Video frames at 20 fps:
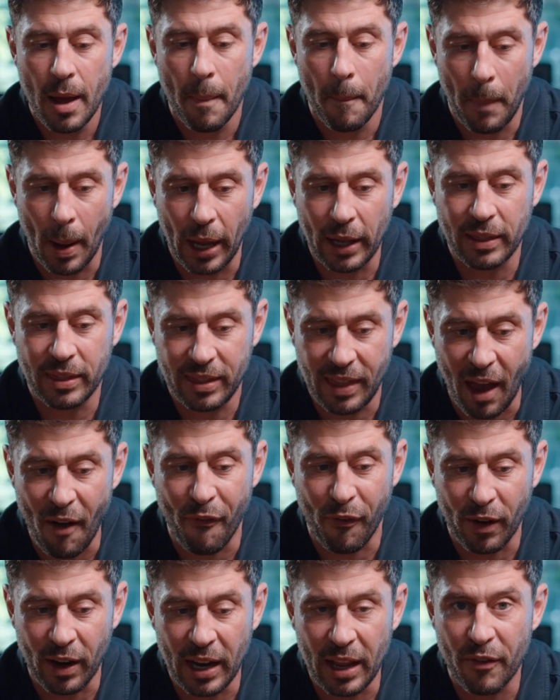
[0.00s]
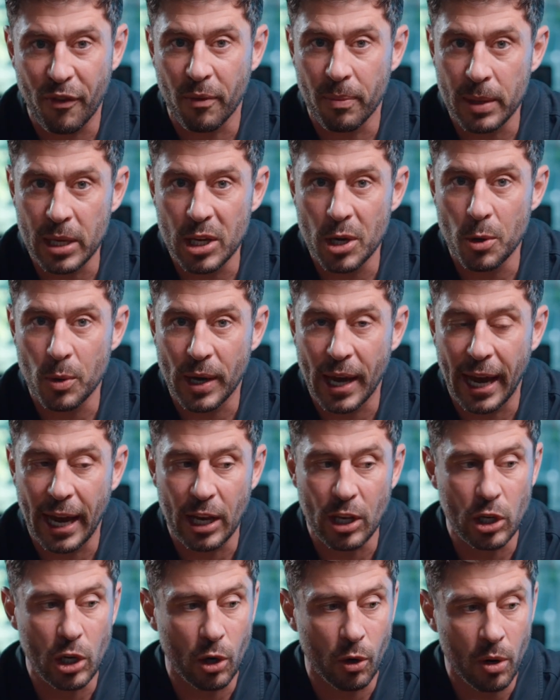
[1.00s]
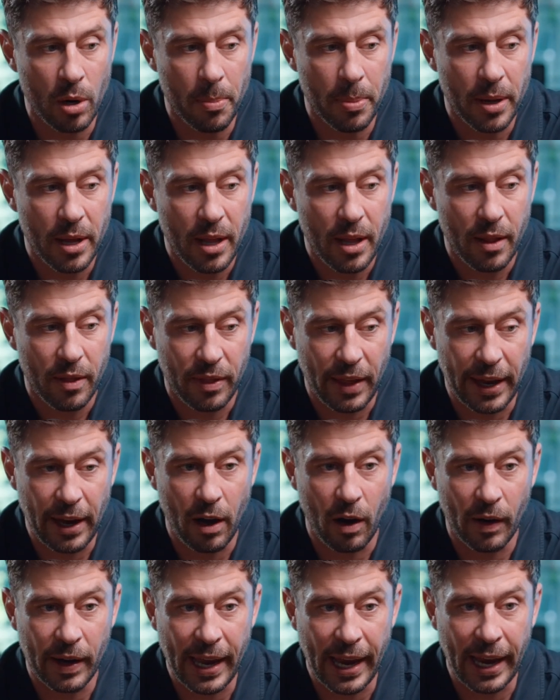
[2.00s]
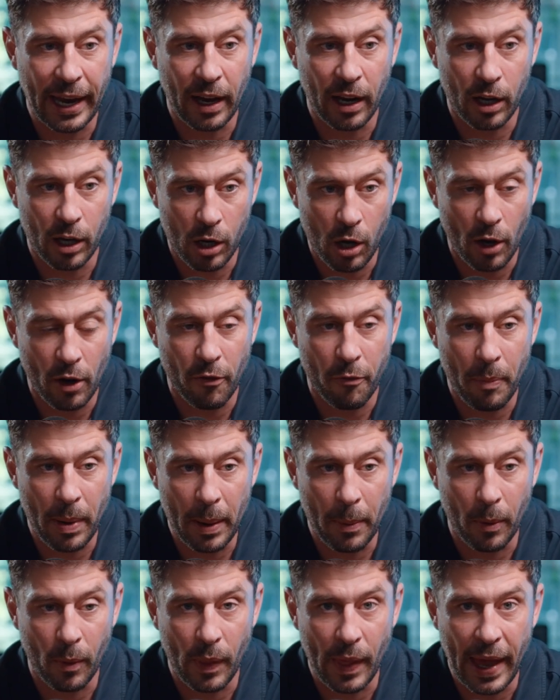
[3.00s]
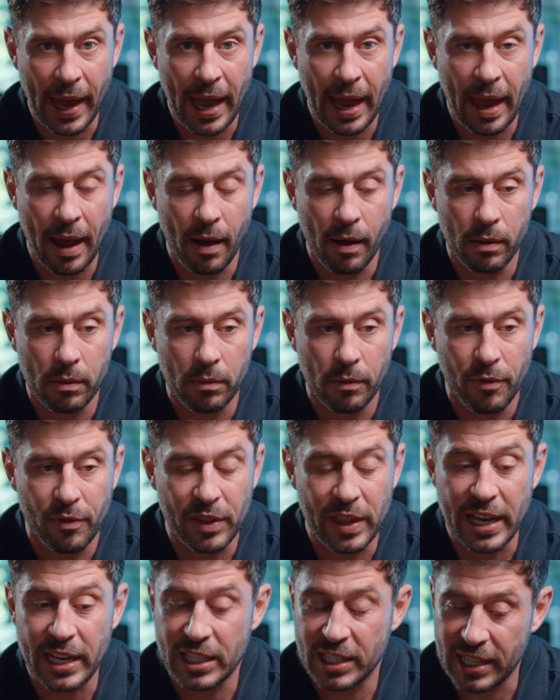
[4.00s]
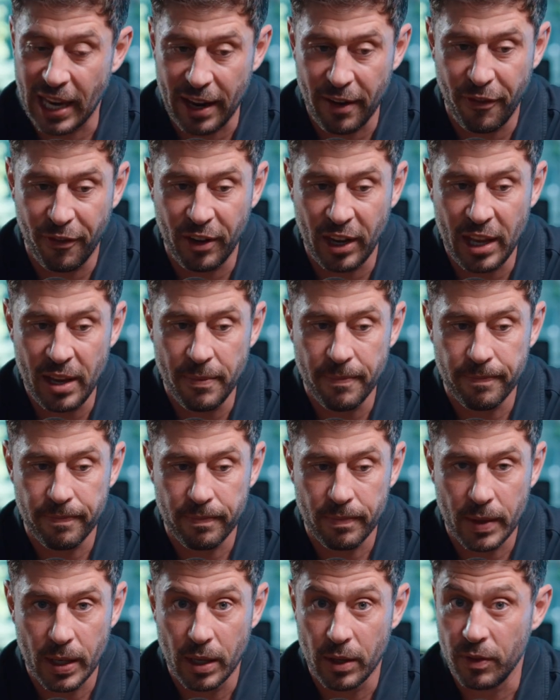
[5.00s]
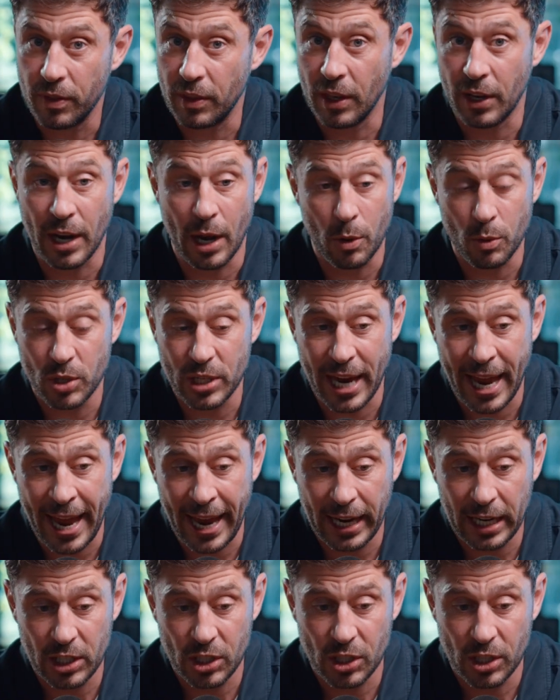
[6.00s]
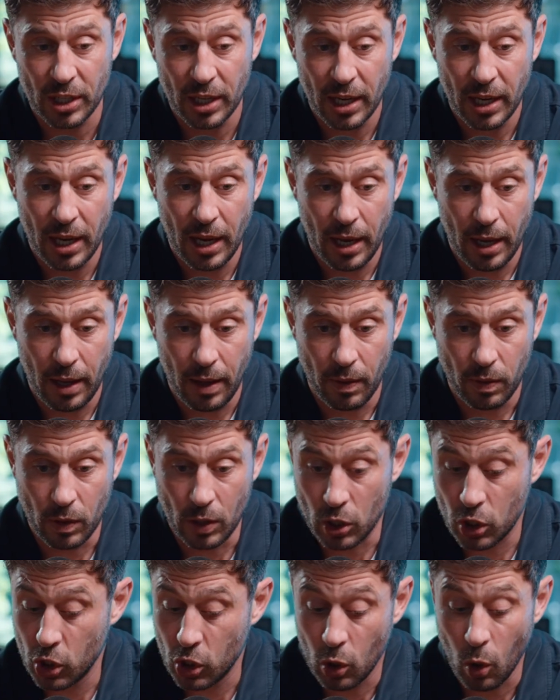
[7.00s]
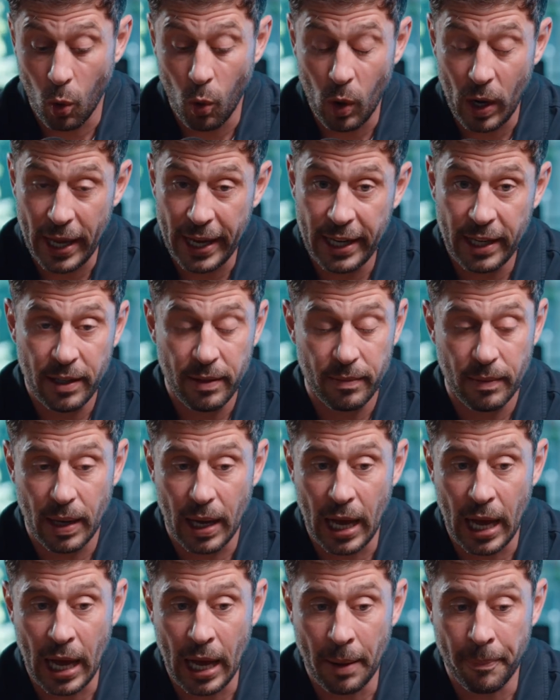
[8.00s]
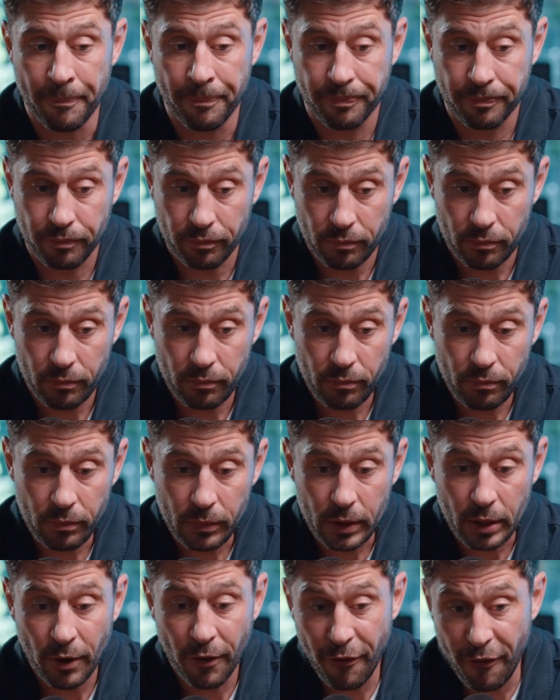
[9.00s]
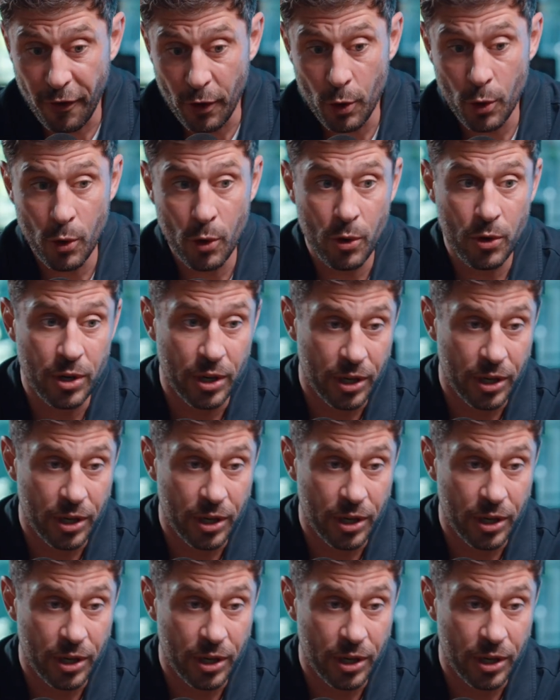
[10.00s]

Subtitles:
but definitely from the UK and Europe. They are getting a lot of people there, for their safety, the no tax, the schooling. The 100% food,